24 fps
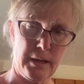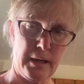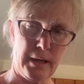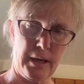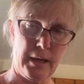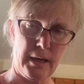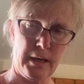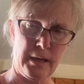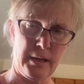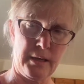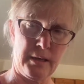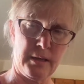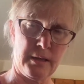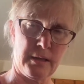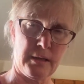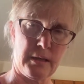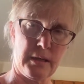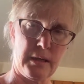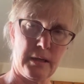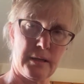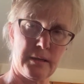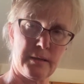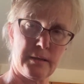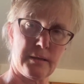and
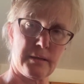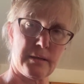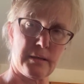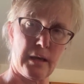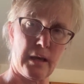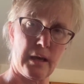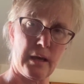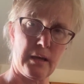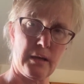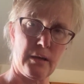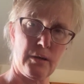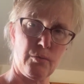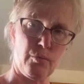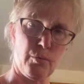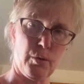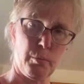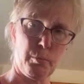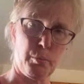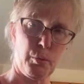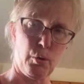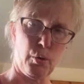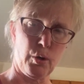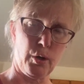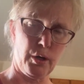it said
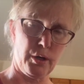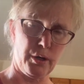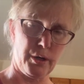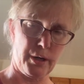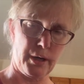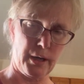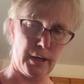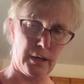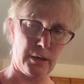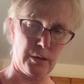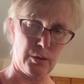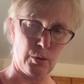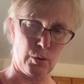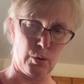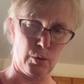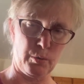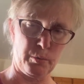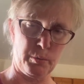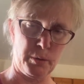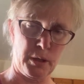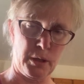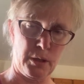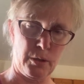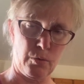report and told
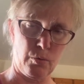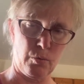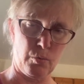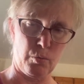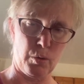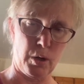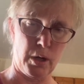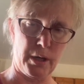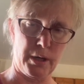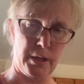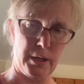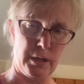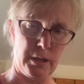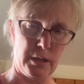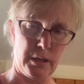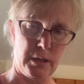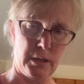me what,